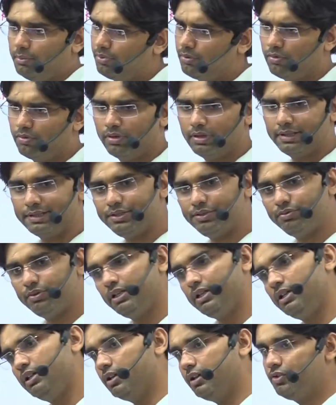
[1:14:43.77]
progressive
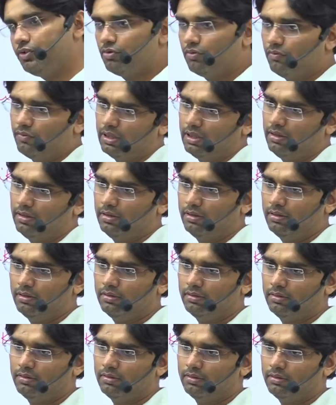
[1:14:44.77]
thinker is over.
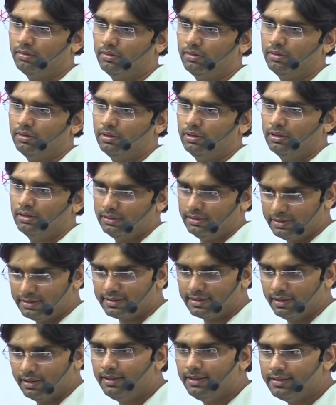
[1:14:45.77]
This
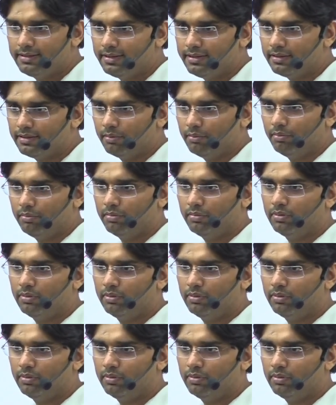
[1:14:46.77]
criticism.